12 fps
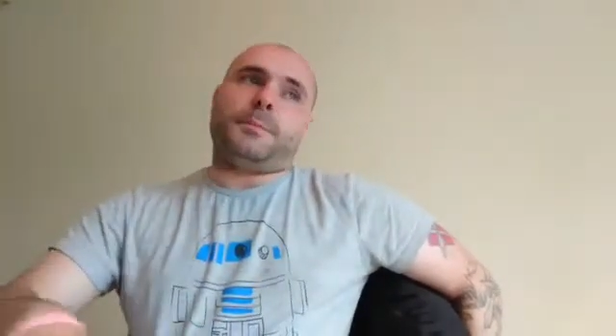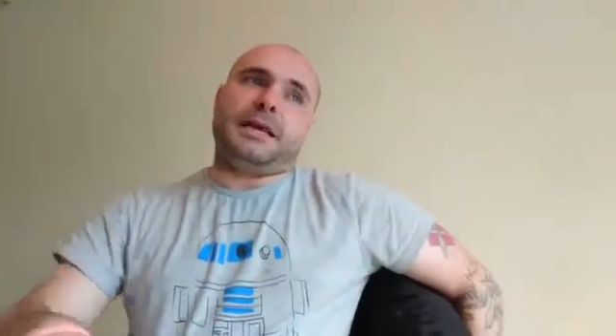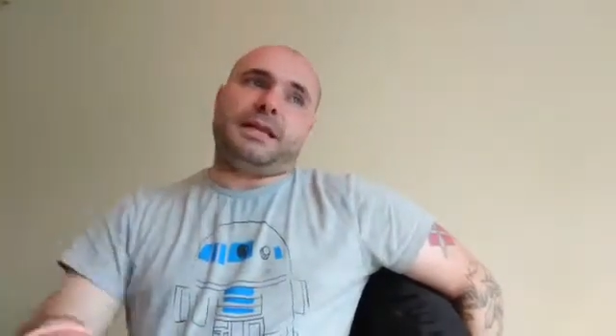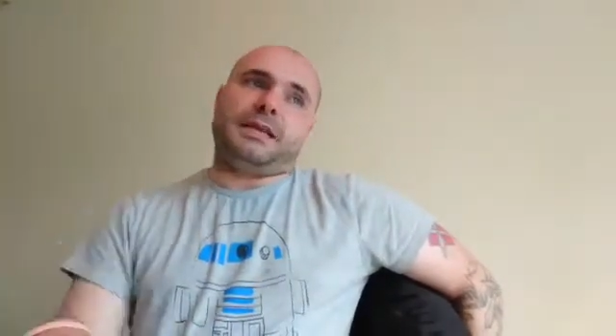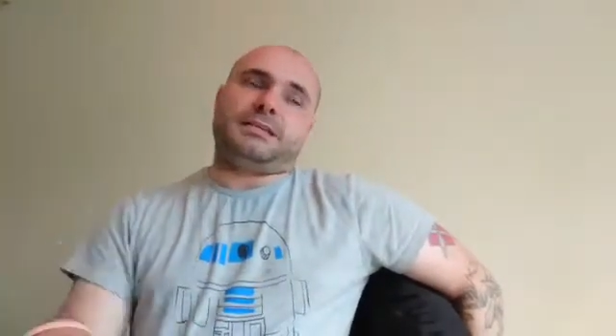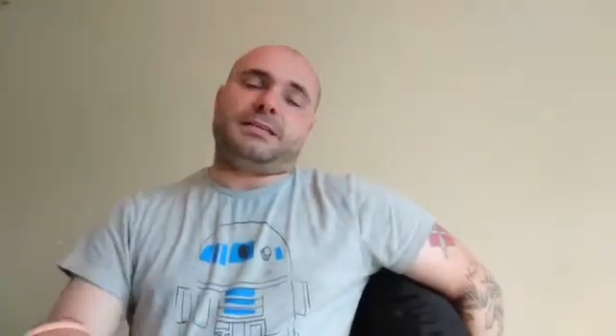
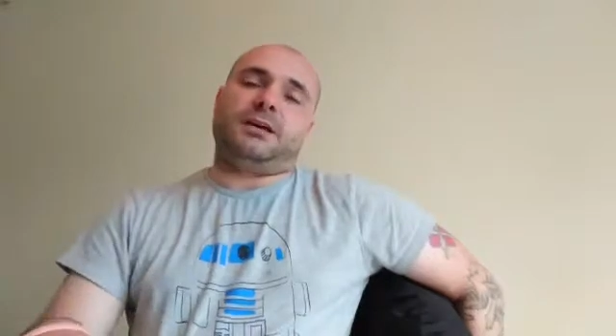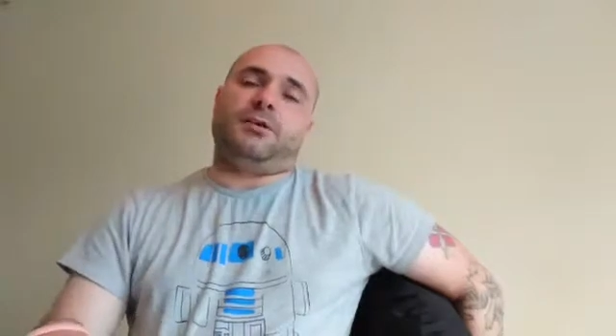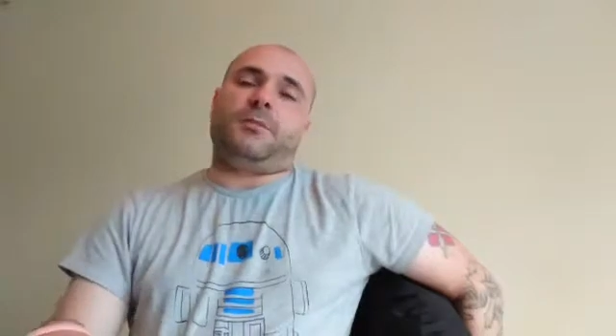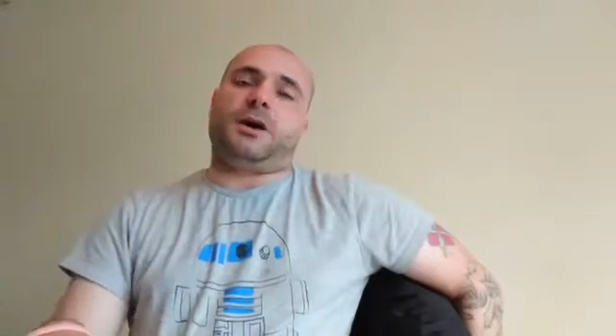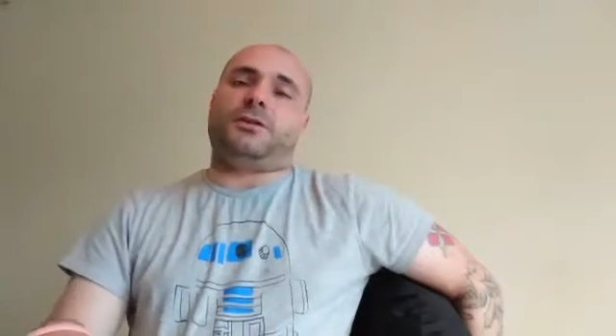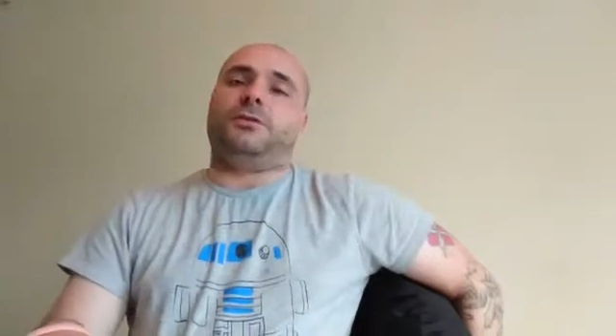painting a single
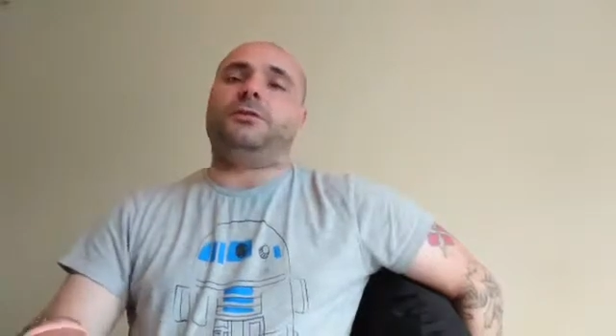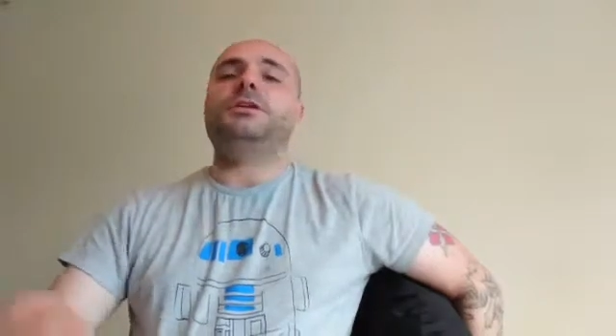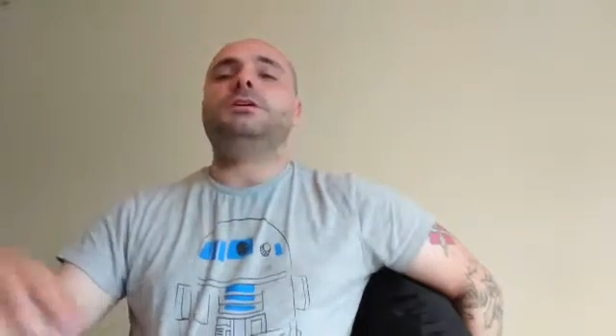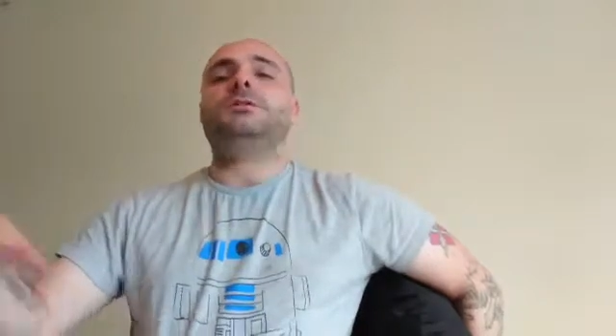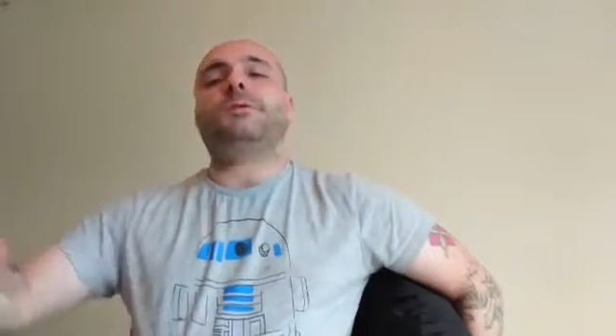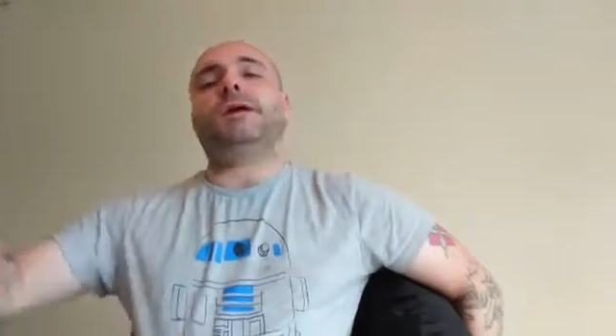model
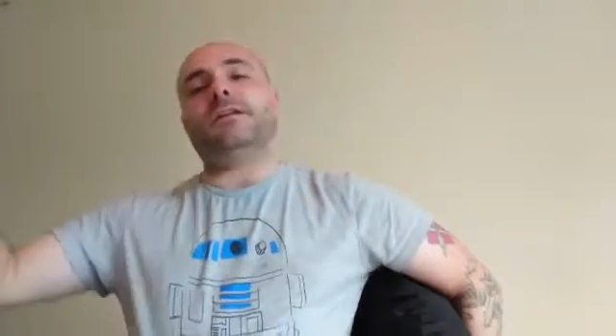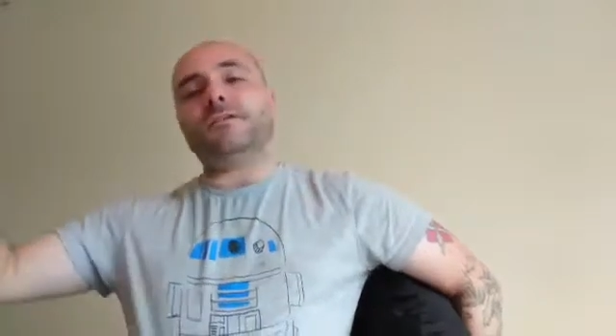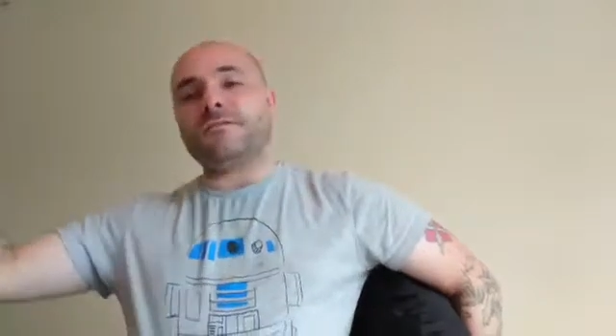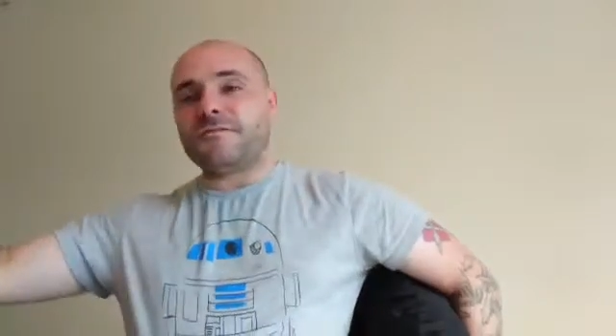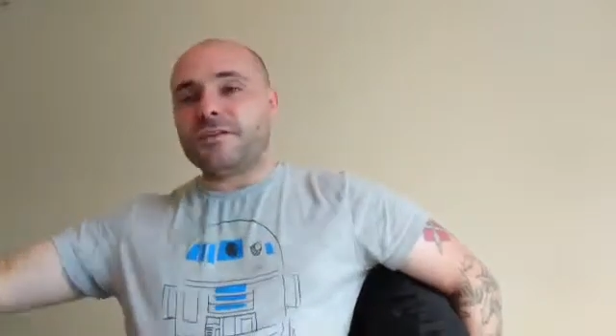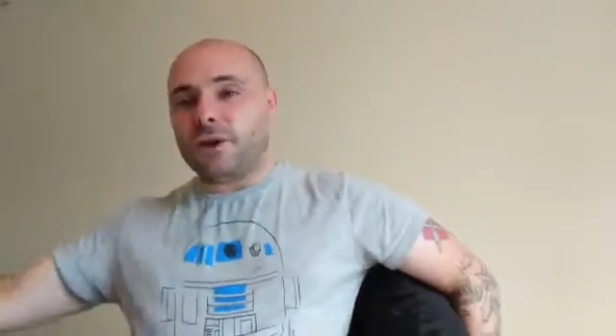to painting a
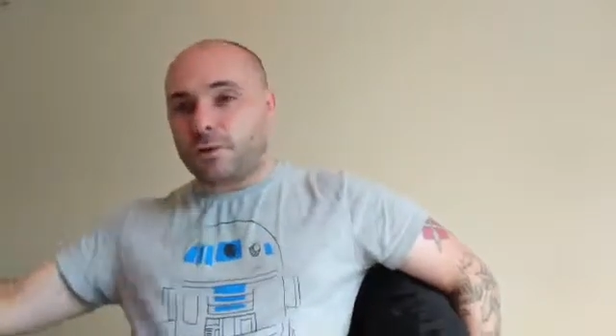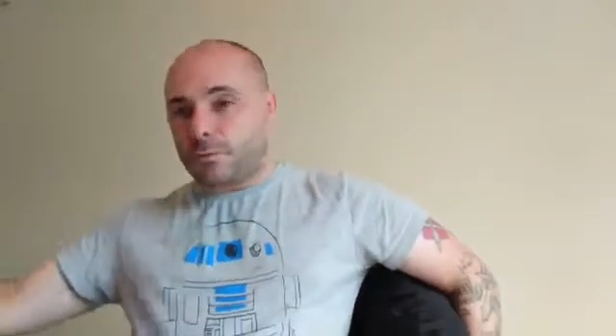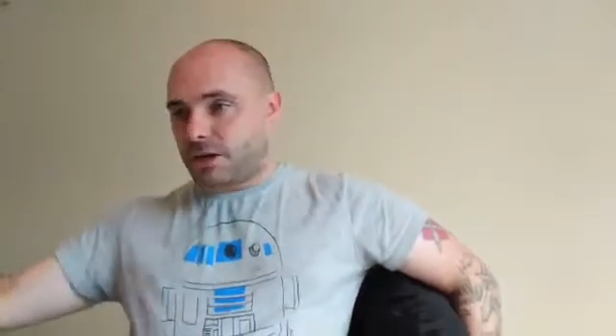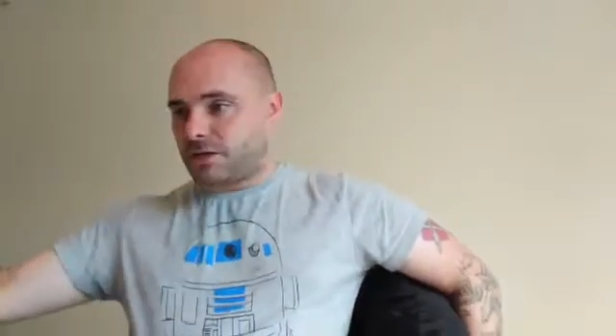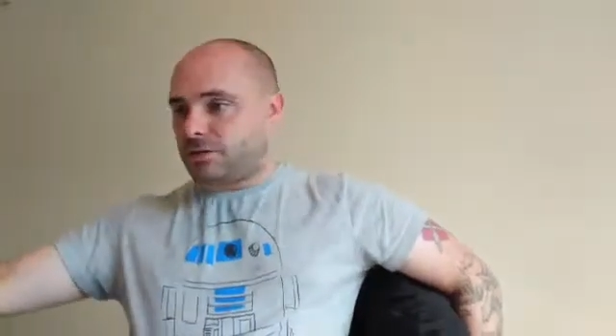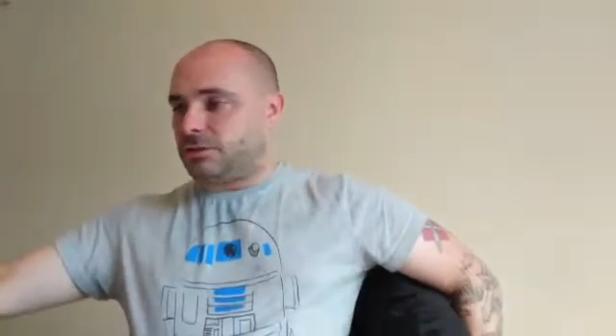few
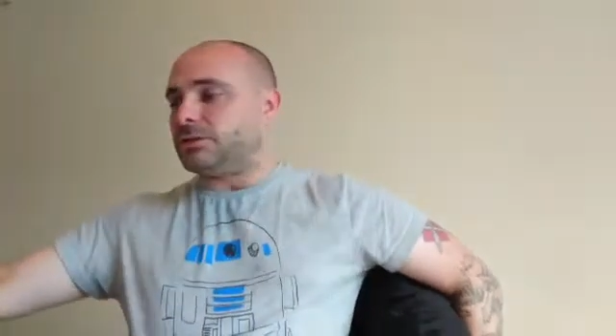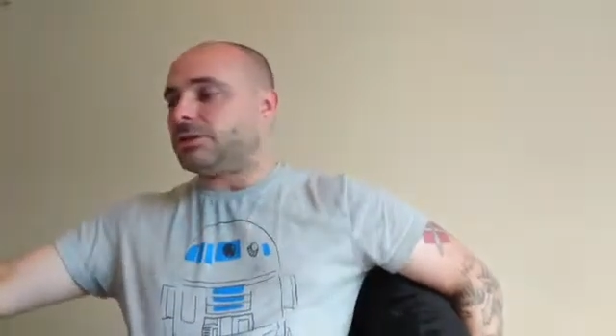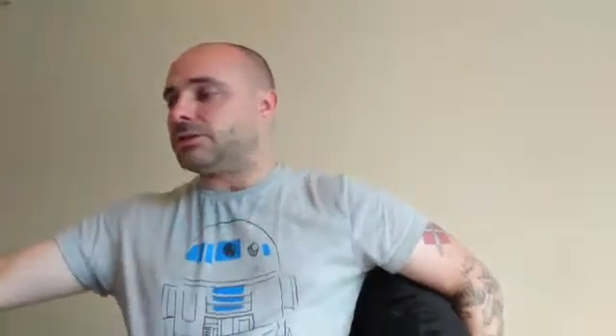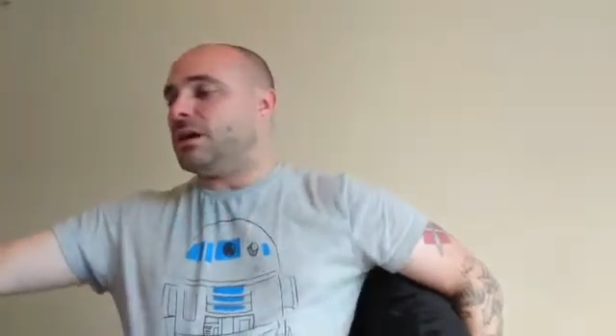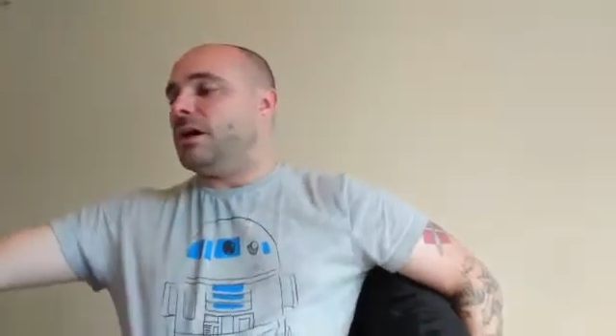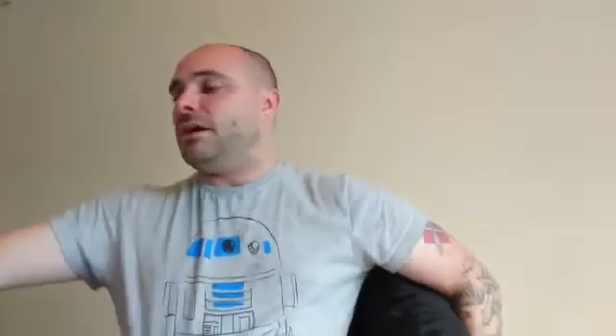
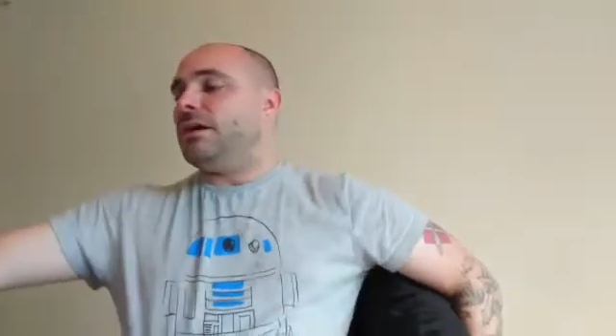models